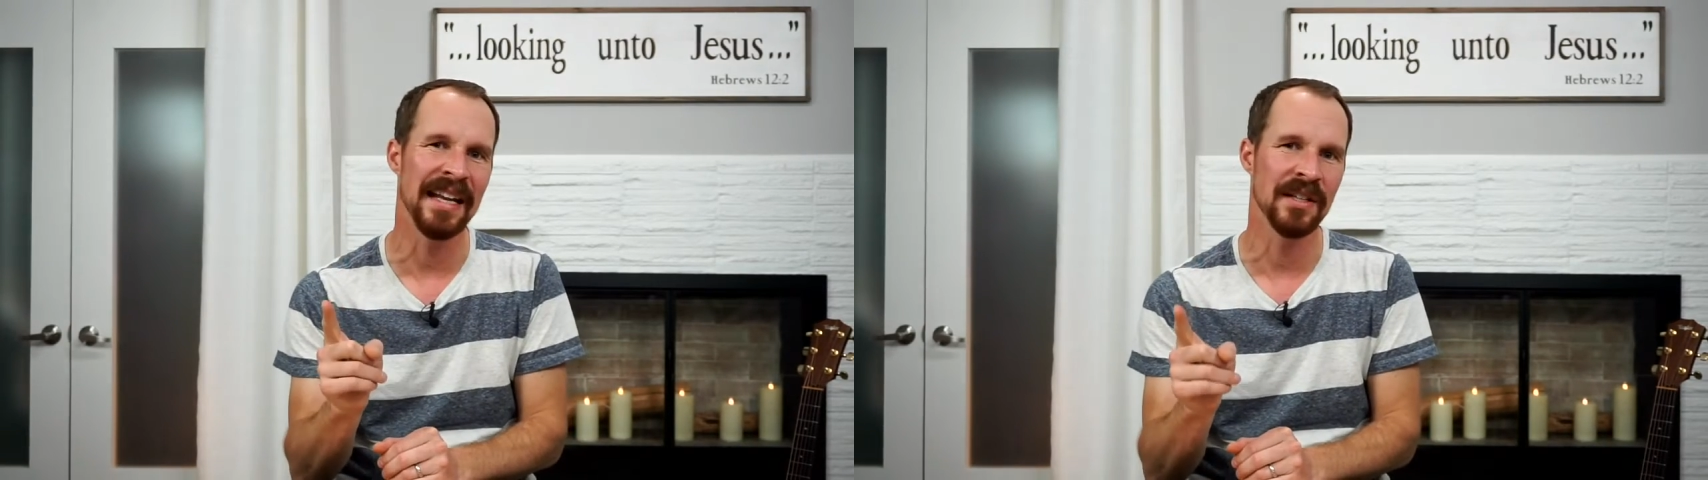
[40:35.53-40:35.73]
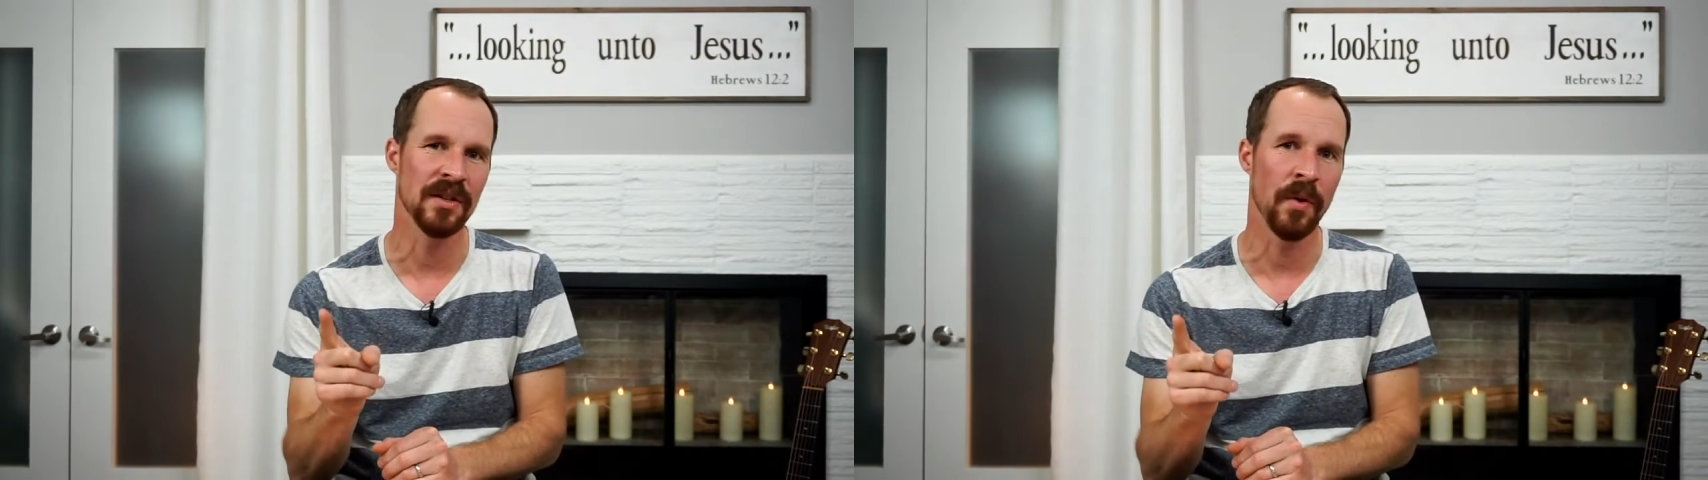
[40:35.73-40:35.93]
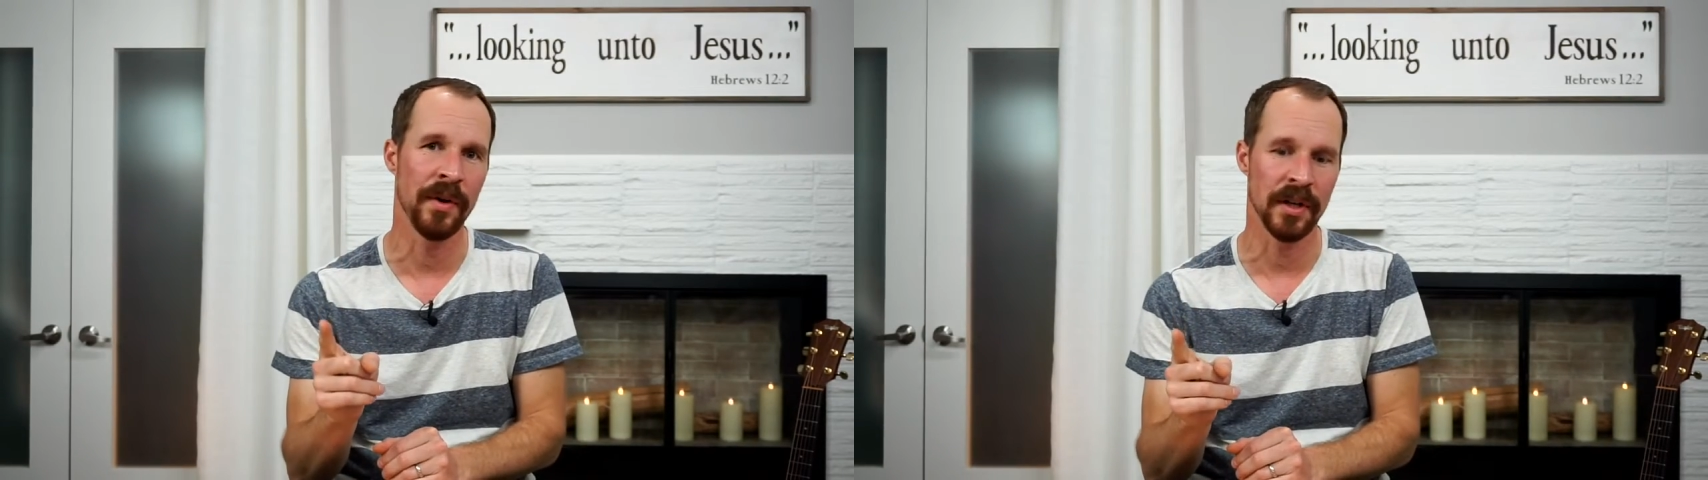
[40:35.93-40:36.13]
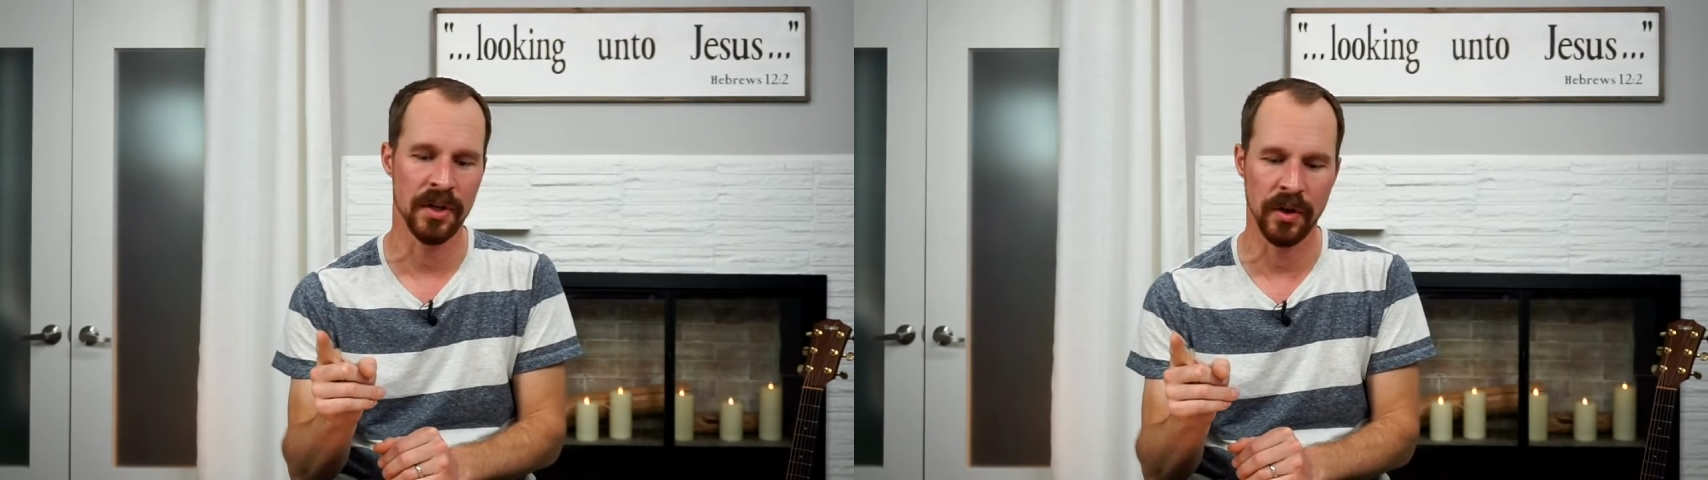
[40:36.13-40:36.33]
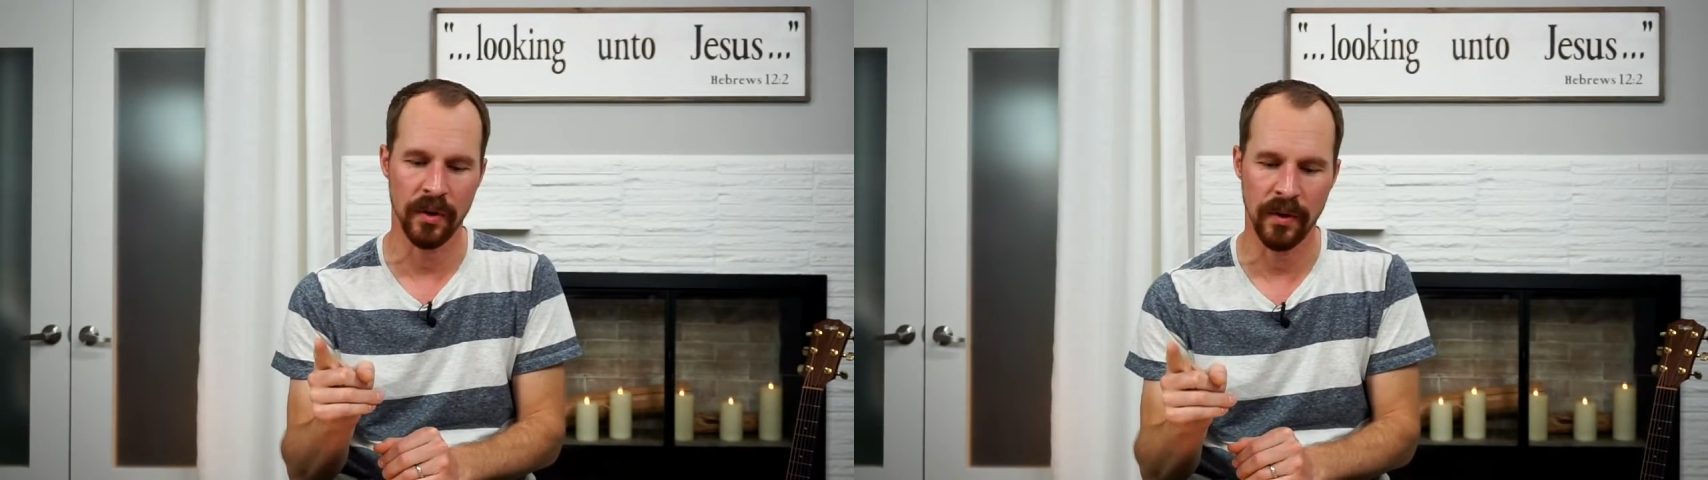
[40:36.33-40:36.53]
he's going to
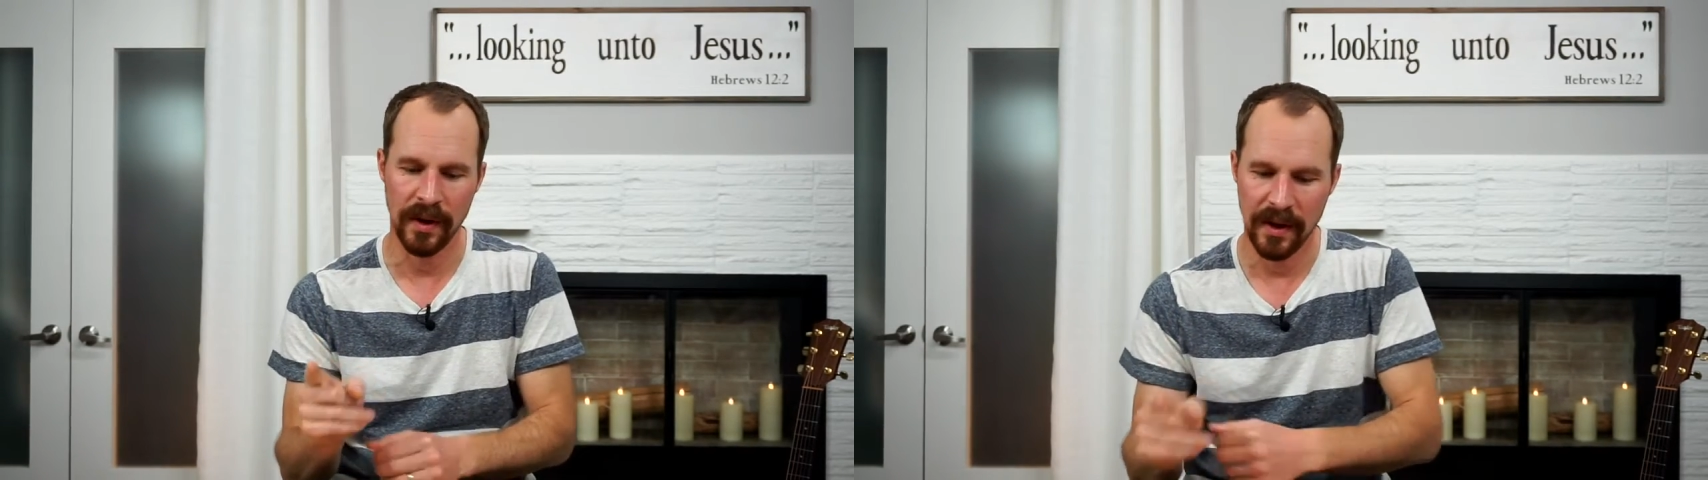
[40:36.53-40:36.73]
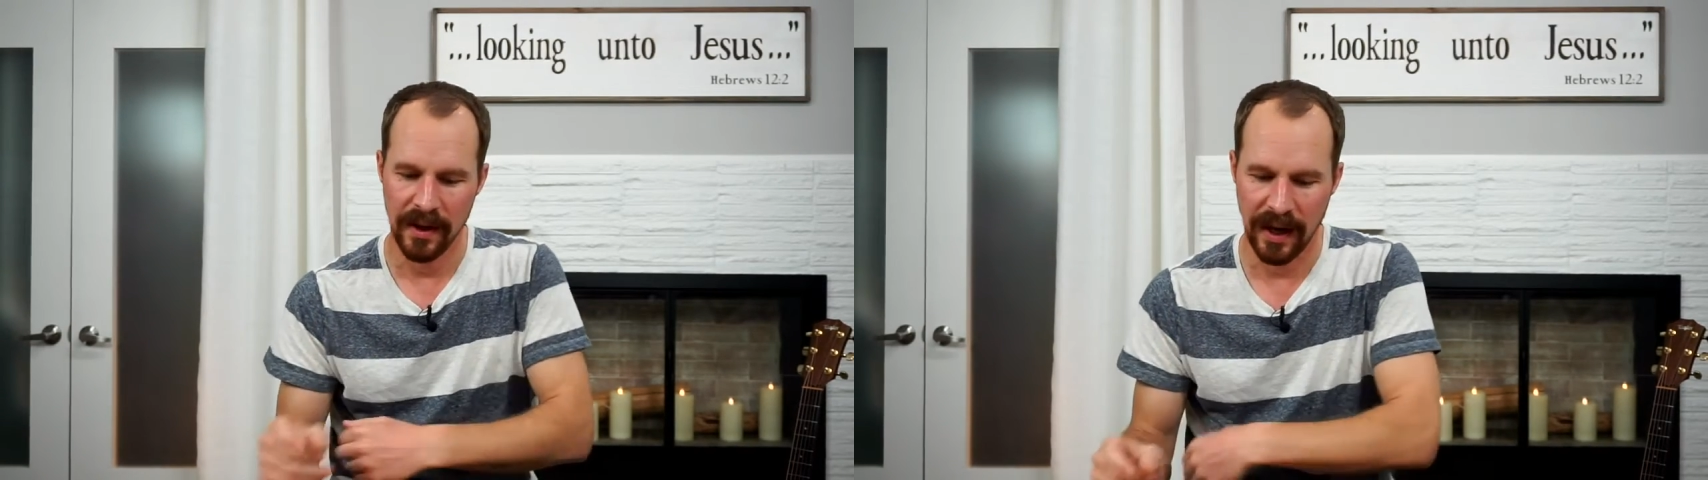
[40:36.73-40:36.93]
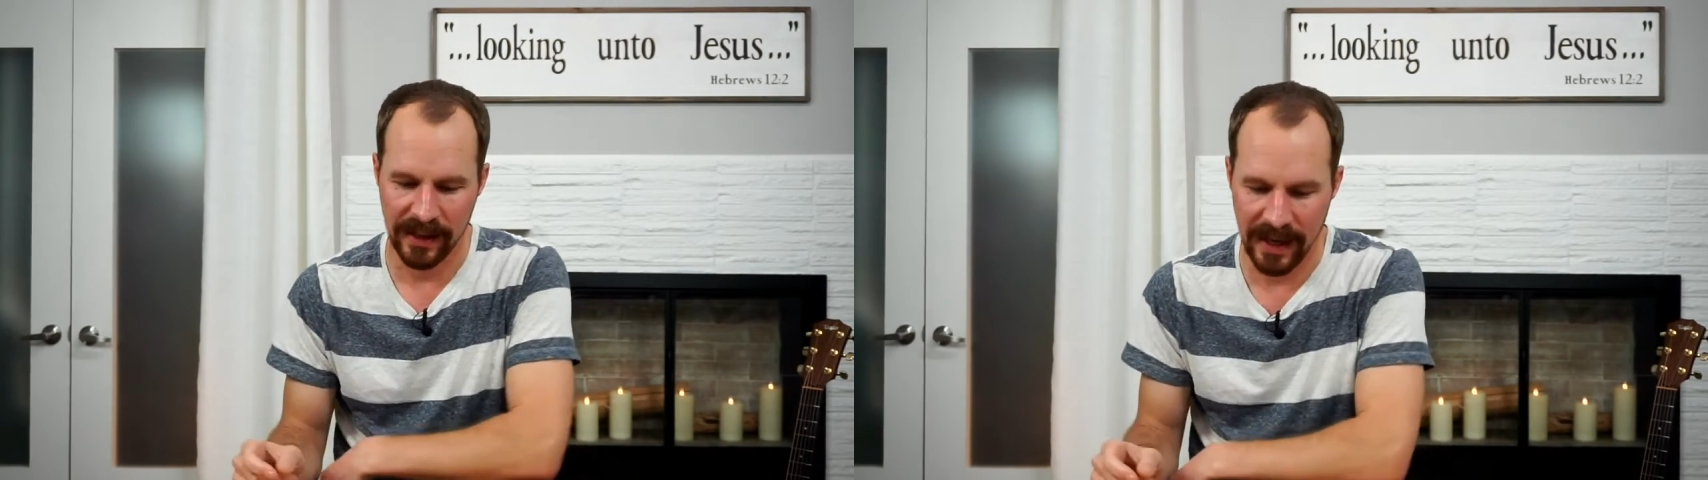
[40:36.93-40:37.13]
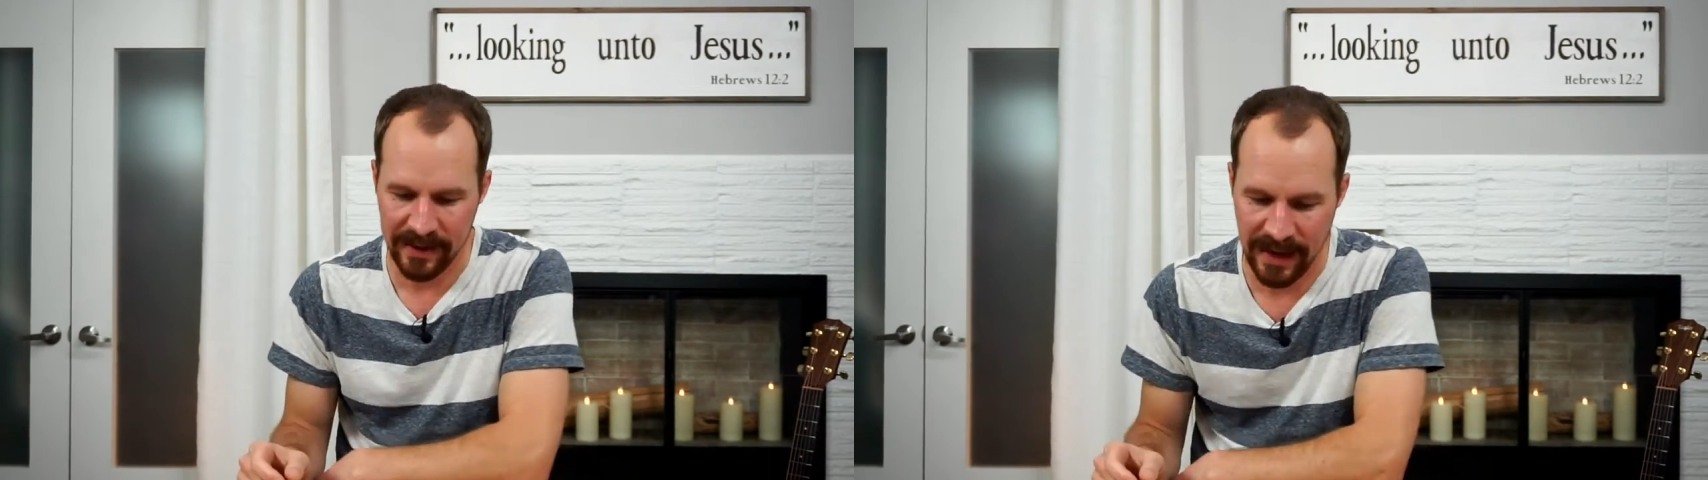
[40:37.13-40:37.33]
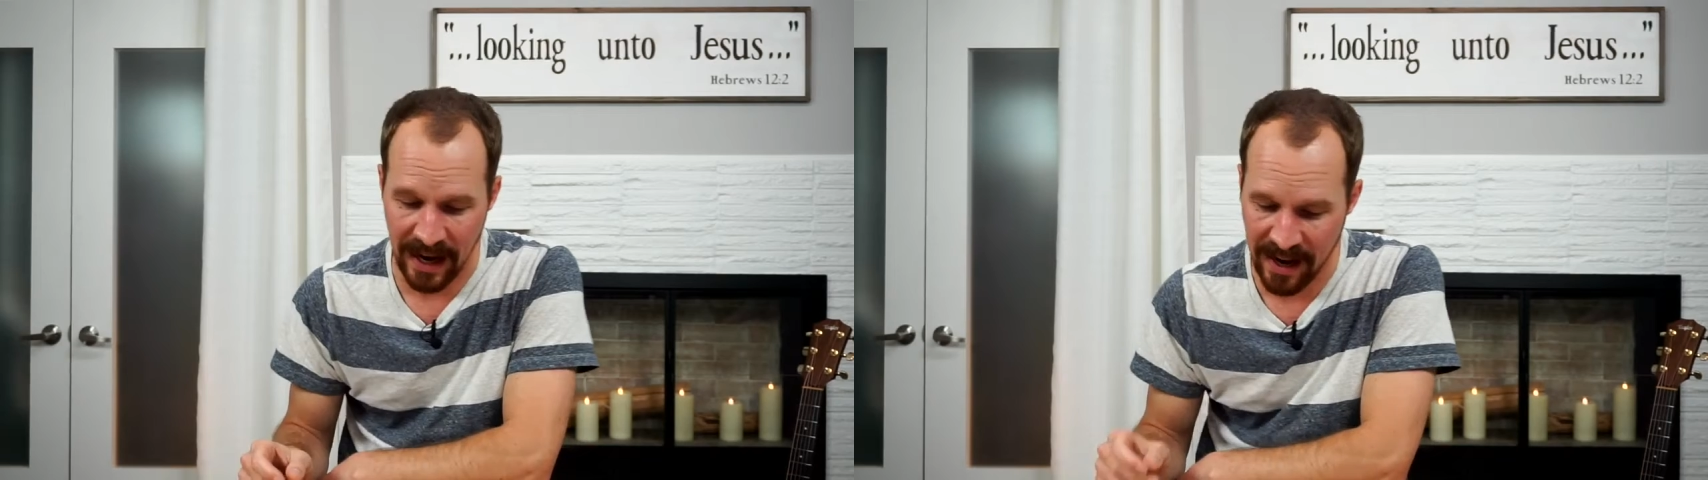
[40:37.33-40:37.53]
do. I like
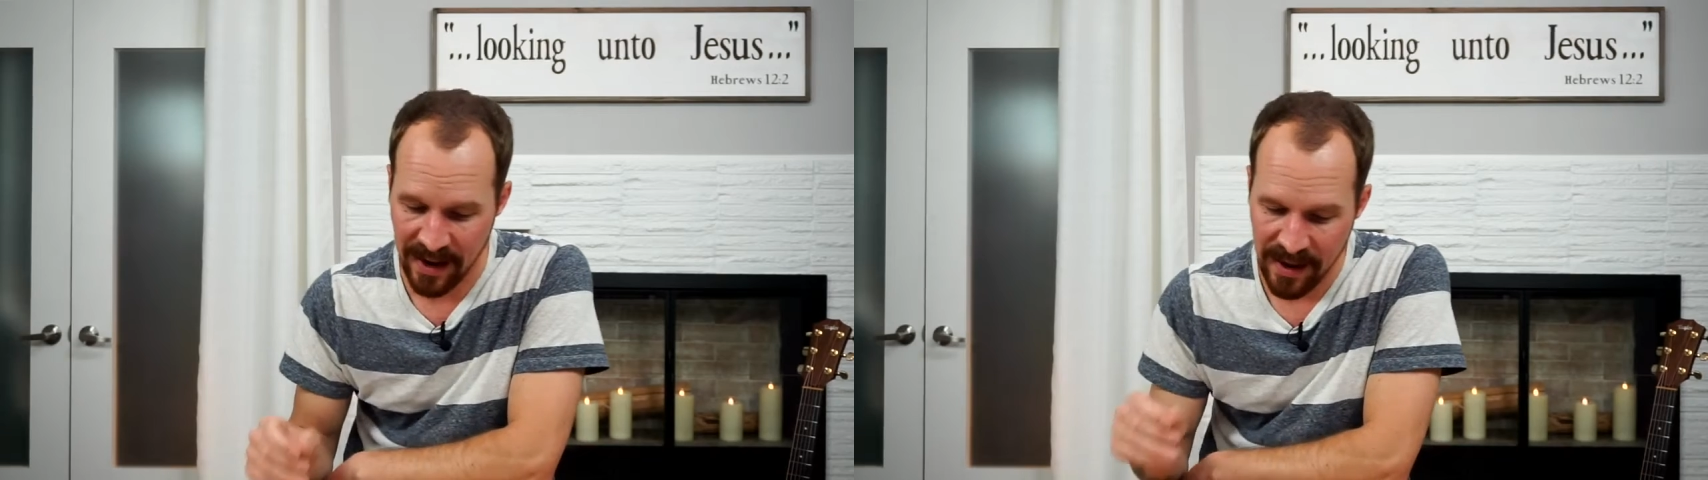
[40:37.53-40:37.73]
that.